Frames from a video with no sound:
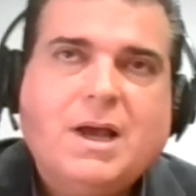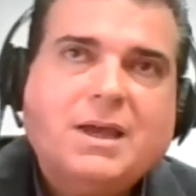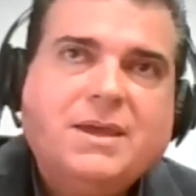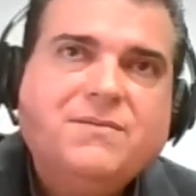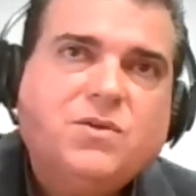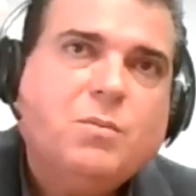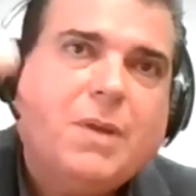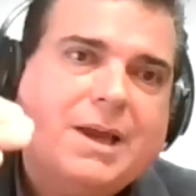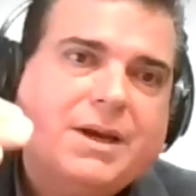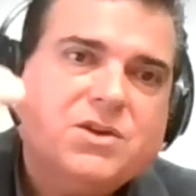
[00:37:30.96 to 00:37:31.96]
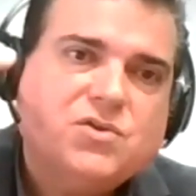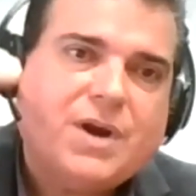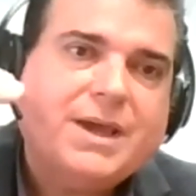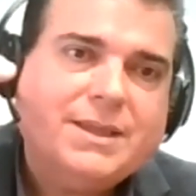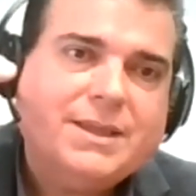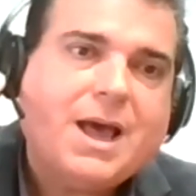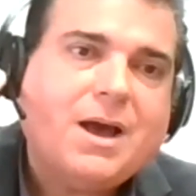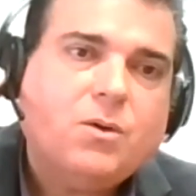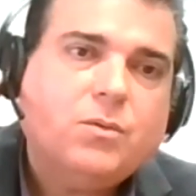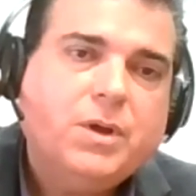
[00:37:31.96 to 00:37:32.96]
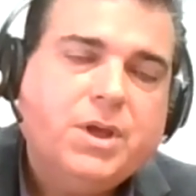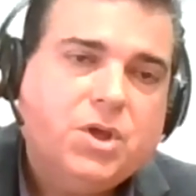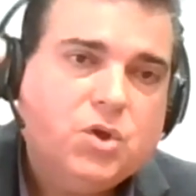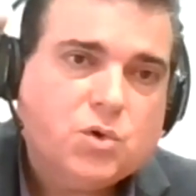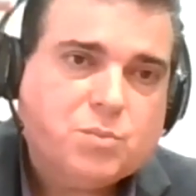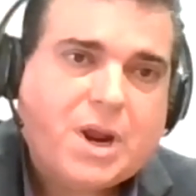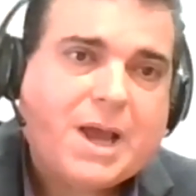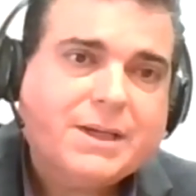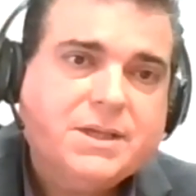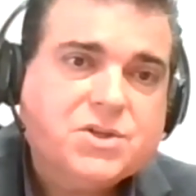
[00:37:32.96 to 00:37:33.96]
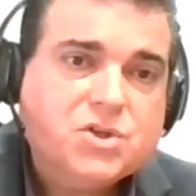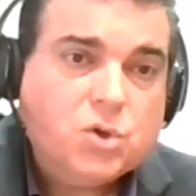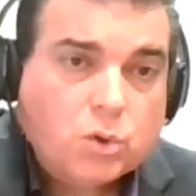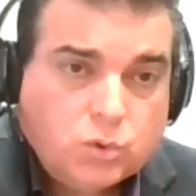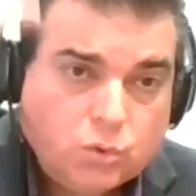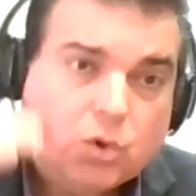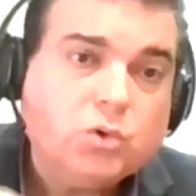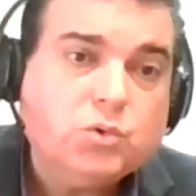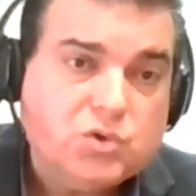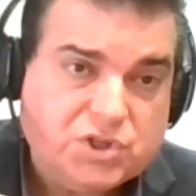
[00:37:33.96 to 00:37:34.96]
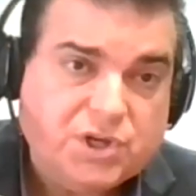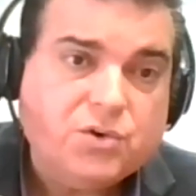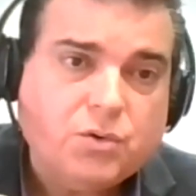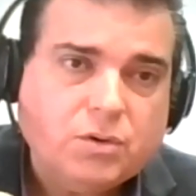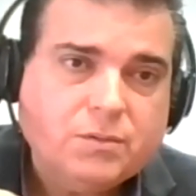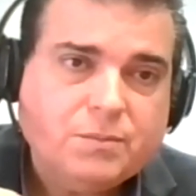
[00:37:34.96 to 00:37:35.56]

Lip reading: if you manage right now your practice not to go to zero,